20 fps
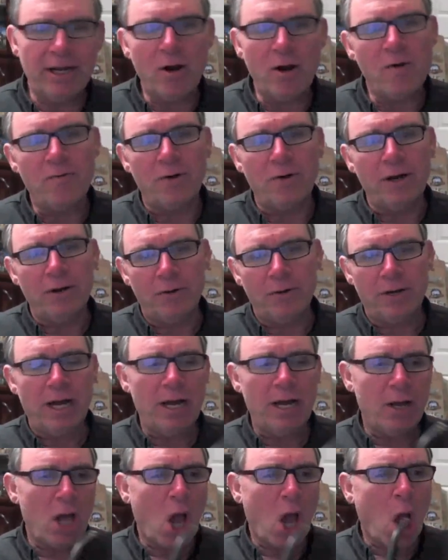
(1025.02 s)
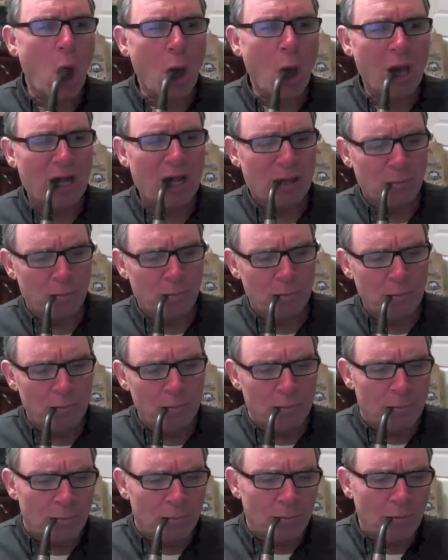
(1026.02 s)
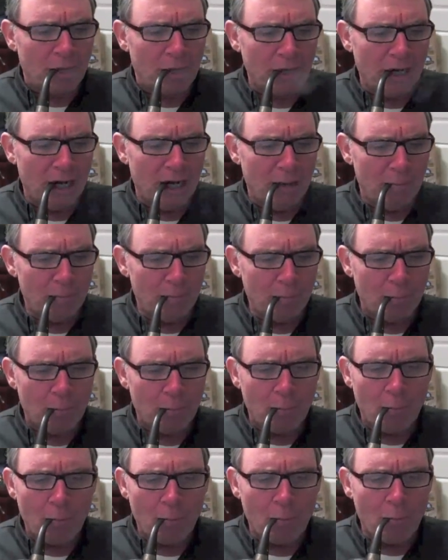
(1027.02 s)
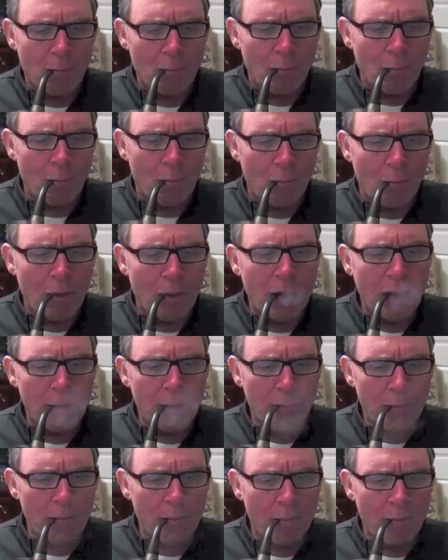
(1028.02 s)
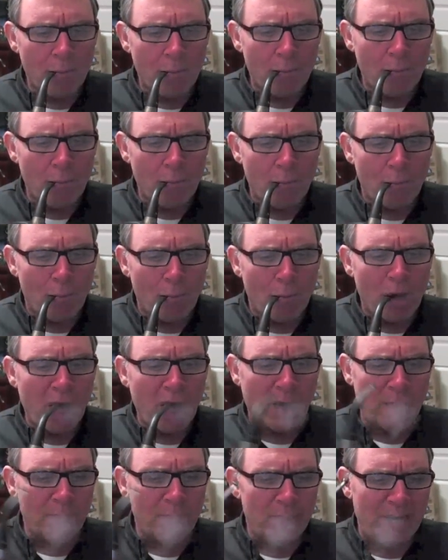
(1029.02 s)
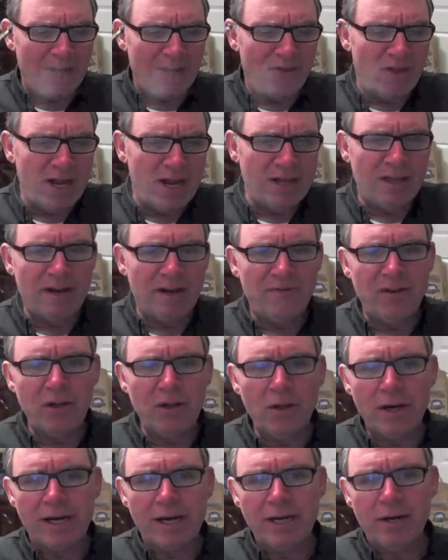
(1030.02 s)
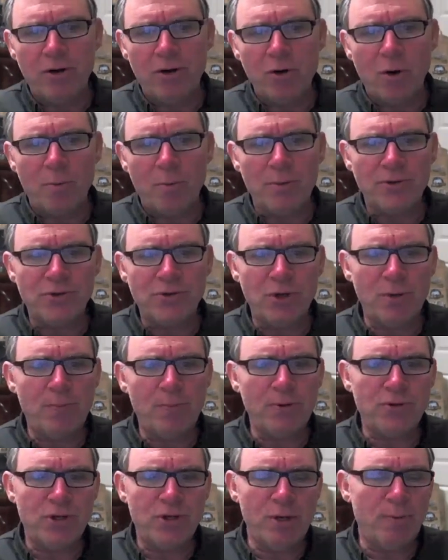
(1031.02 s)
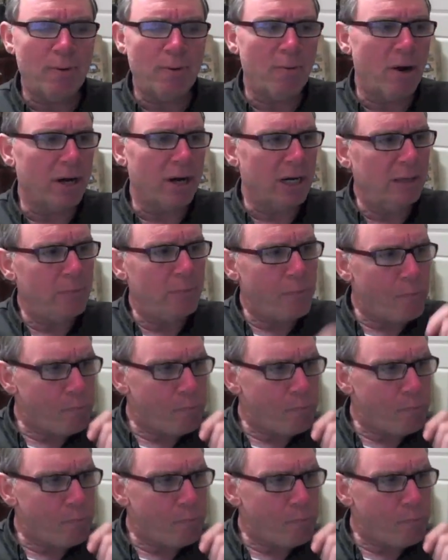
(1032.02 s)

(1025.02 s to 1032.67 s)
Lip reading: over it, okay? But I think that if you look at your normal supermarket,